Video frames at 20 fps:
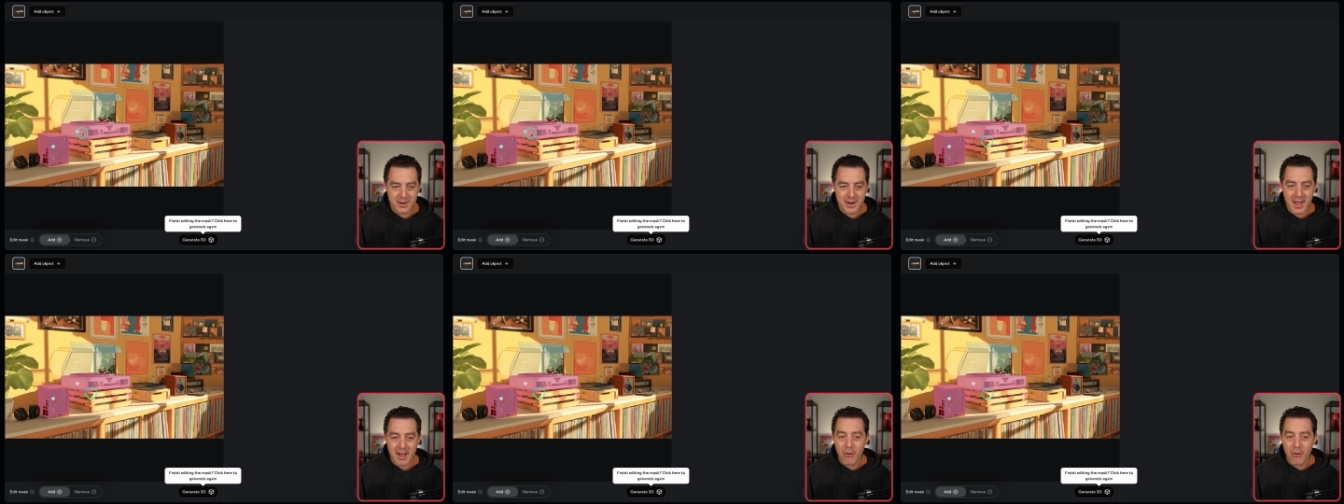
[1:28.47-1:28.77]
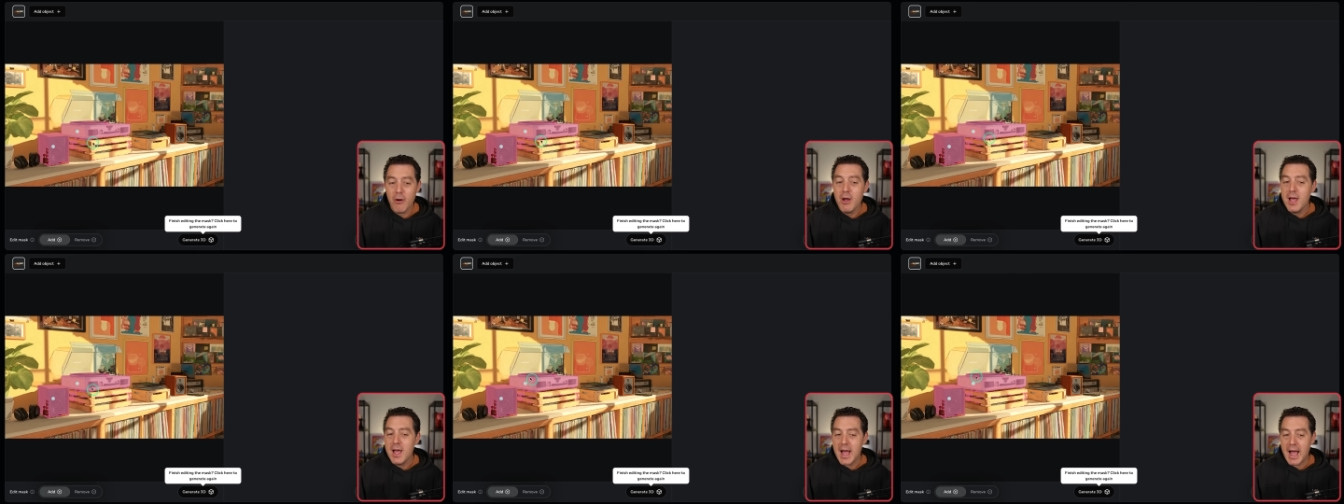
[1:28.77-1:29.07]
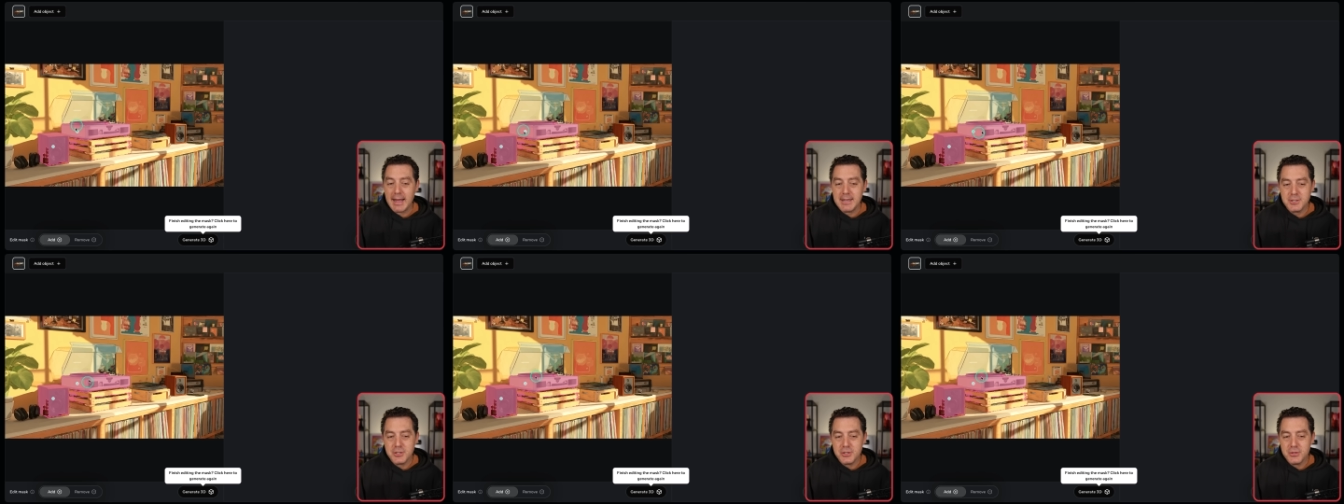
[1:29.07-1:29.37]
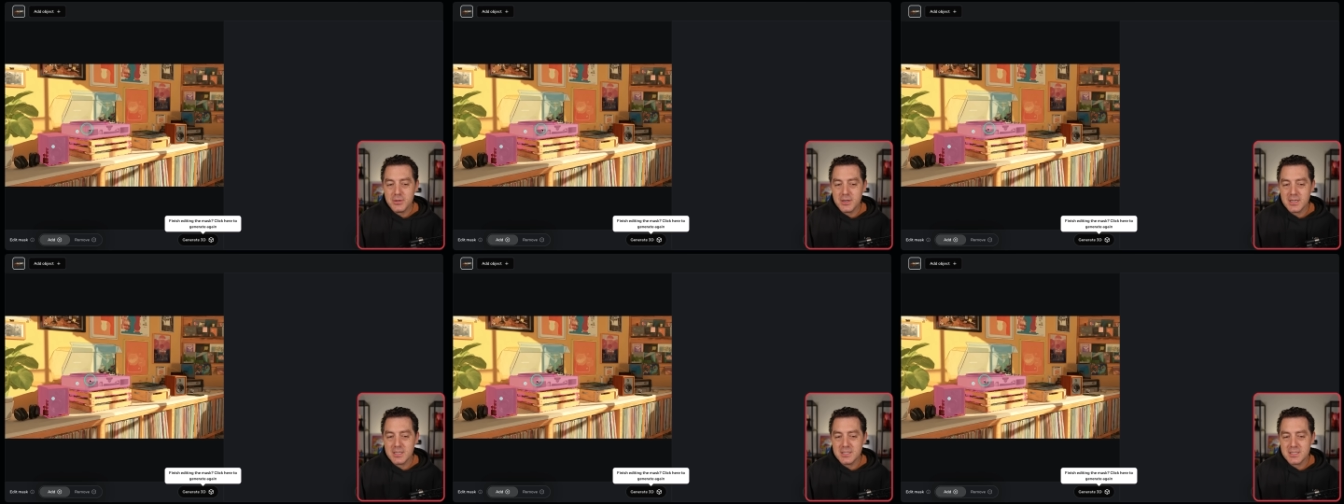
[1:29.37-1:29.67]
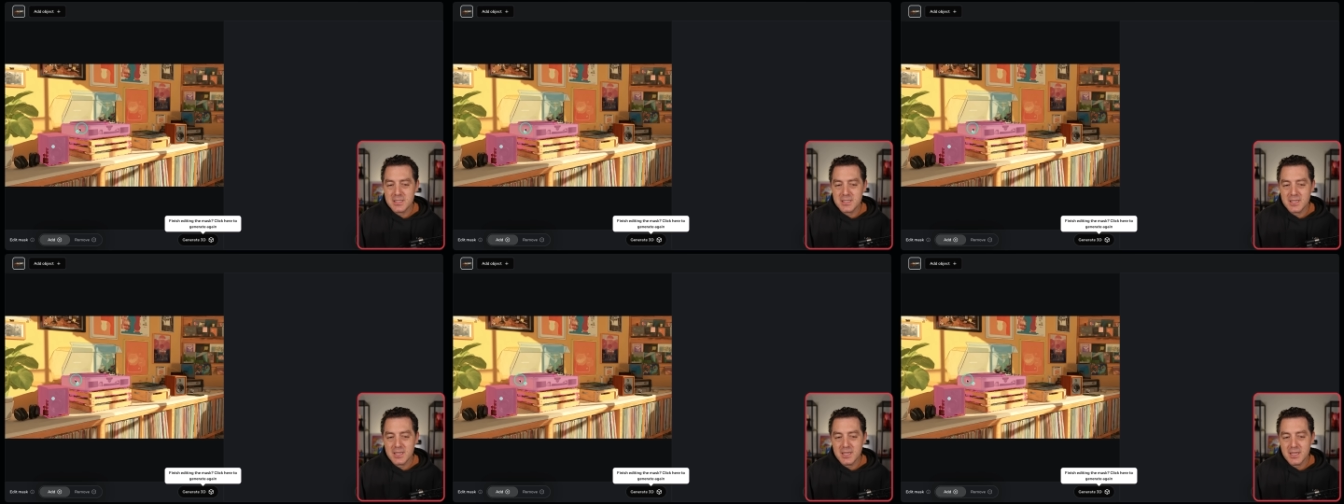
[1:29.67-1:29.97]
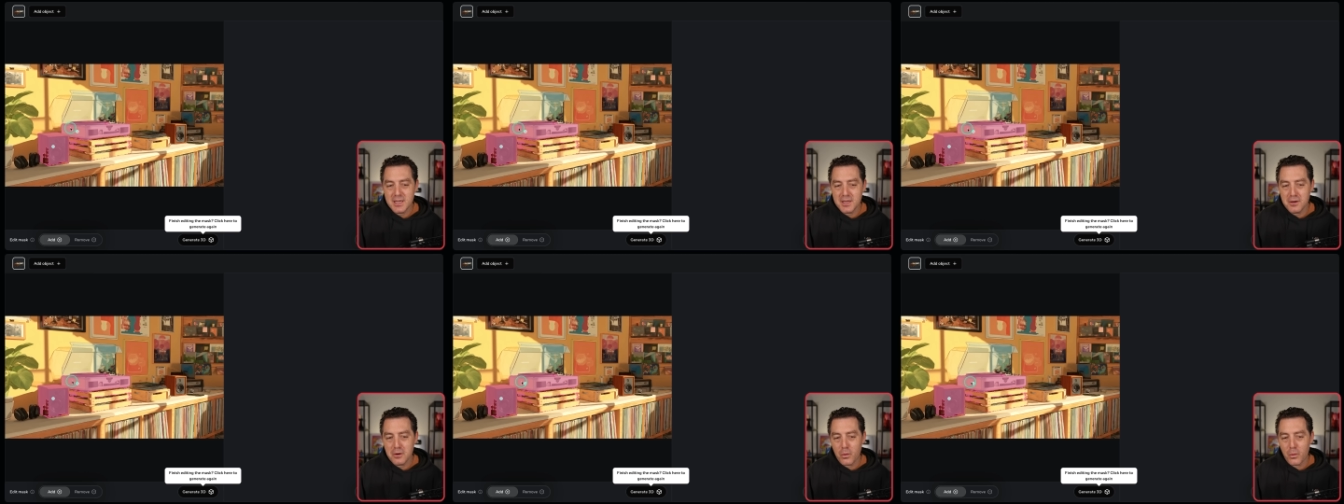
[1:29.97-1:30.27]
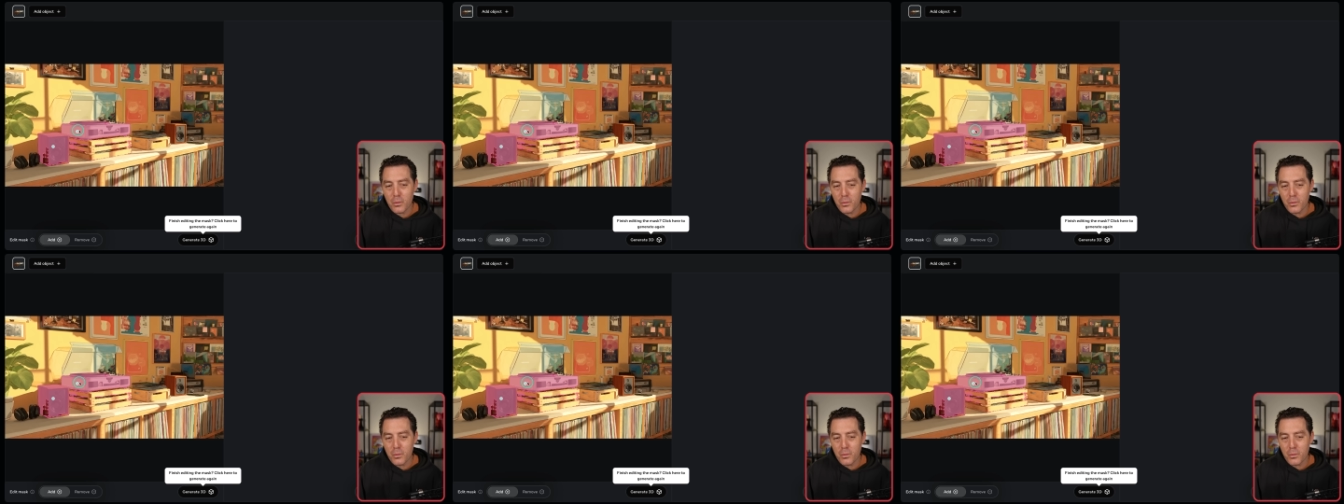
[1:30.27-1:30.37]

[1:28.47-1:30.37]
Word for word: Now, as you can see, it